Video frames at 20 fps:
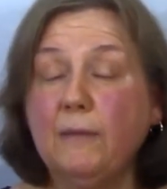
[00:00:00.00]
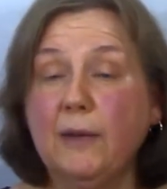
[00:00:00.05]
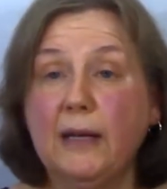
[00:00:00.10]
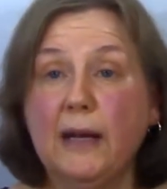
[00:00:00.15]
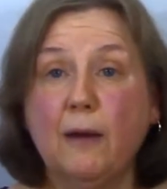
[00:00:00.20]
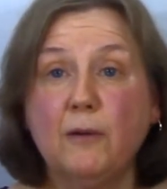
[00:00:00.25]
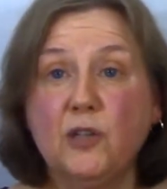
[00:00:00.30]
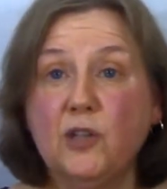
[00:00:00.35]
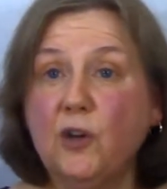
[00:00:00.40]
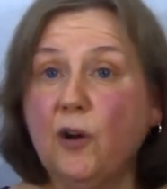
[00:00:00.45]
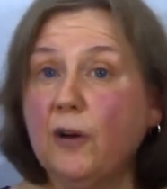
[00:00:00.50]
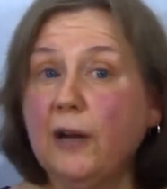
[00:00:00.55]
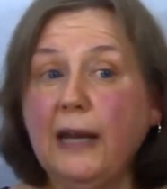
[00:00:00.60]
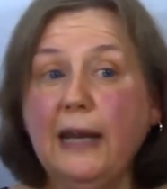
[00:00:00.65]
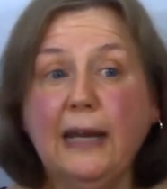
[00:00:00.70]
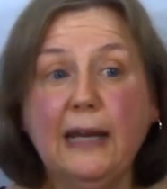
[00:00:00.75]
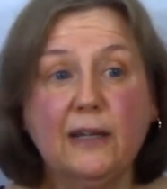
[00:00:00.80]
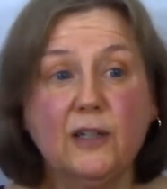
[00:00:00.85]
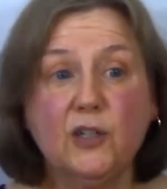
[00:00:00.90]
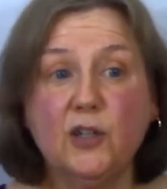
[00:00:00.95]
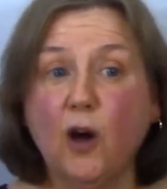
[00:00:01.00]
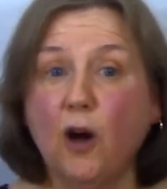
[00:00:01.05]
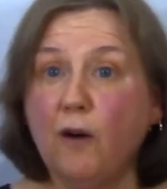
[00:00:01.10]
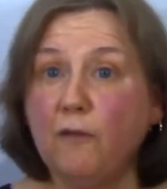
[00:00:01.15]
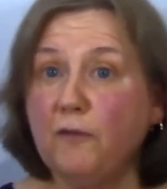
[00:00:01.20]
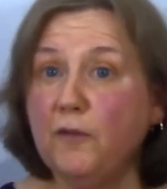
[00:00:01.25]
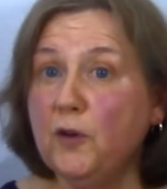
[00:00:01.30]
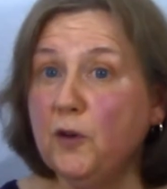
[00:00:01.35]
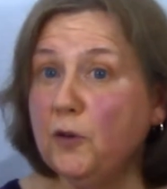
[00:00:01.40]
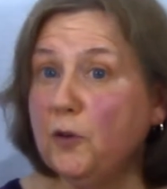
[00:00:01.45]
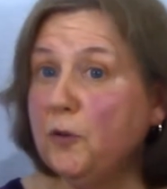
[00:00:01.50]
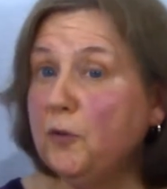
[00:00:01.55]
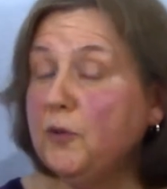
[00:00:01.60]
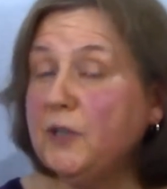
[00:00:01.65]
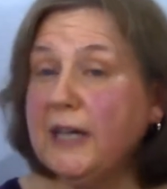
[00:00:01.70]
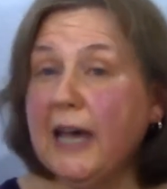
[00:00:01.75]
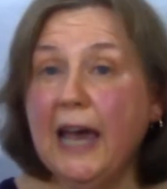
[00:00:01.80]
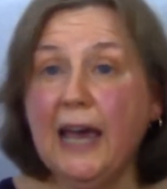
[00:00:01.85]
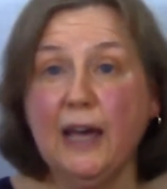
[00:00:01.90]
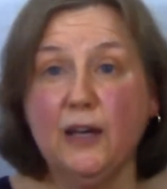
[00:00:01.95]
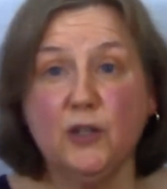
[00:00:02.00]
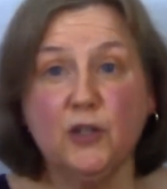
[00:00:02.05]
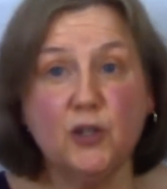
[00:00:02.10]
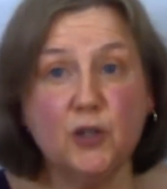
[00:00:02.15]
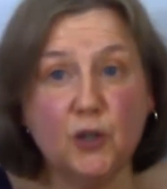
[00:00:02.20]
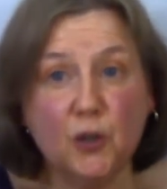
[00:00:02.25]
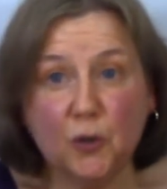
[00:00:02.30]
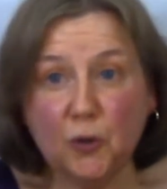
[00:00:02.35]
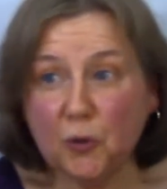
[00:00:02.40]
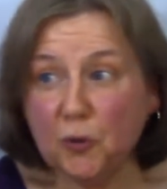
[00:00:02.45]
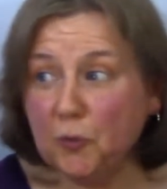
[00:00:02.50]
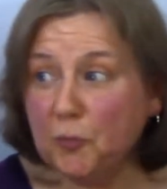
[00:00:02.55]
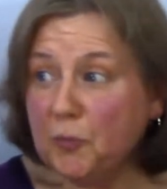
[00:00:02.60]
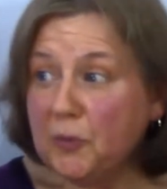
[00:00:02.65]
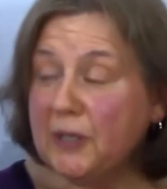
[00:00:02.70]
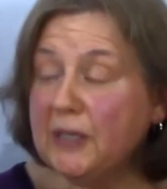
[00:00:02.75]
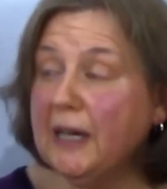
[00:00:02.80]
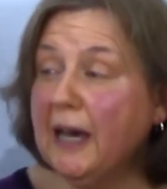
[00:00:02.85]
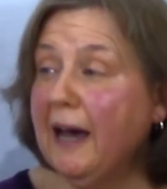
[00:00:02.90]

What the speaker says: And I started eating soft foods, soups,